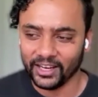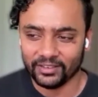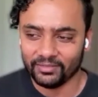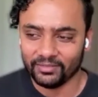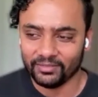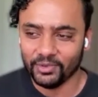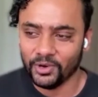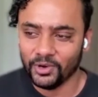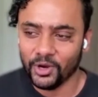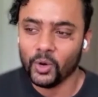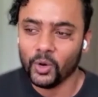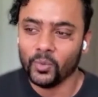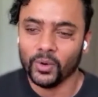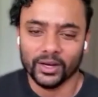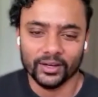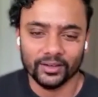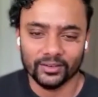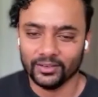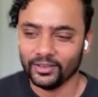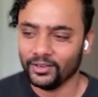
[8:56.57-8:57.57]
Like no
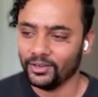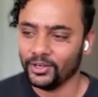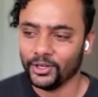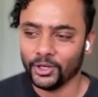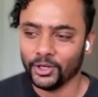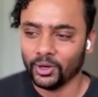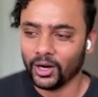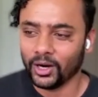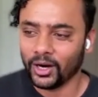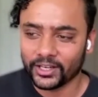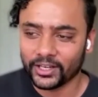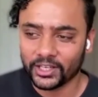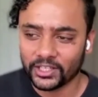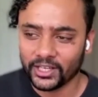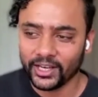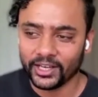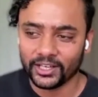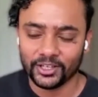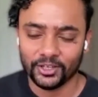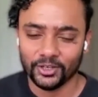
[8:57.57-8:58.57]
one, no
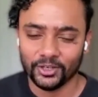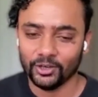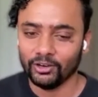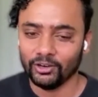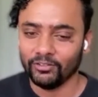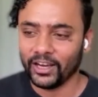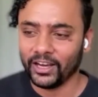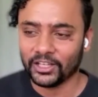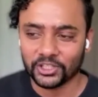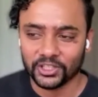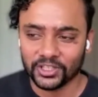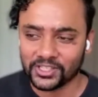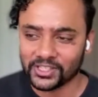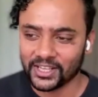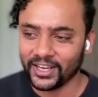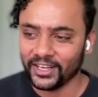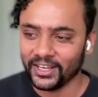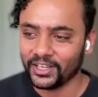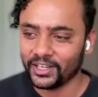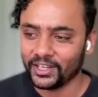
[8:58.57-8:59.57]
architect, no fashion
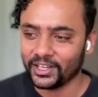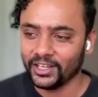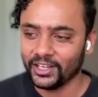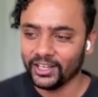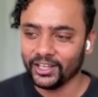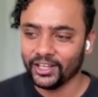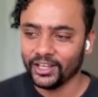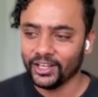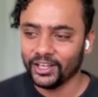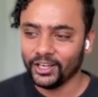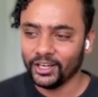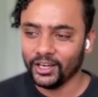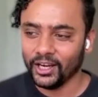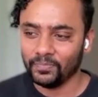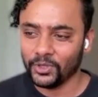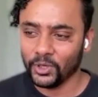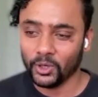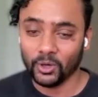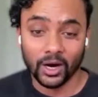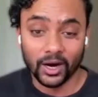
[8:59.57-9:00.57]
designer,
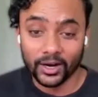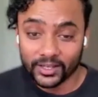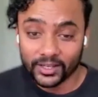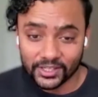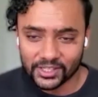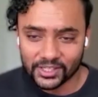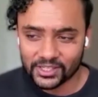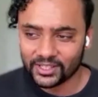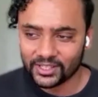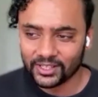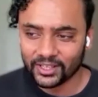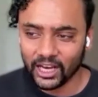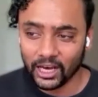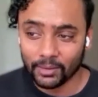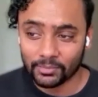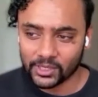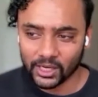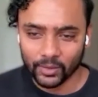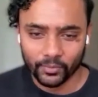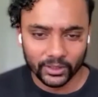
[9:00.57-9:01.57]
no artist
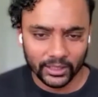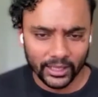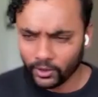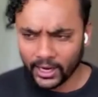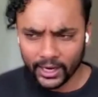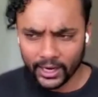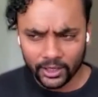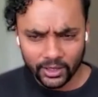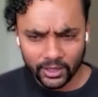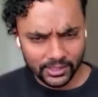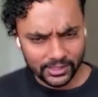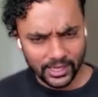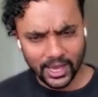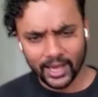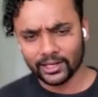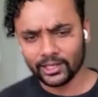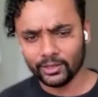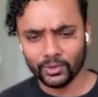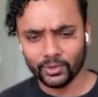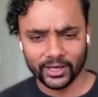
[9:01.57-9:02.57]
comes up with, oh yeah, I know
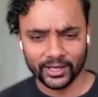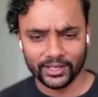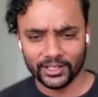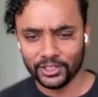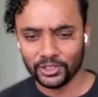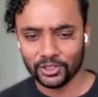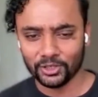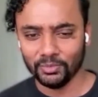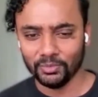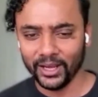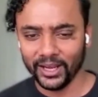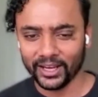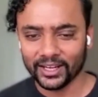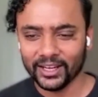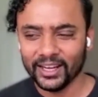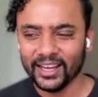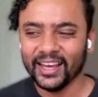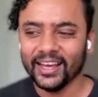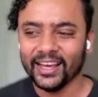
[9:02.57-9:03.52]
exactly what I need to make.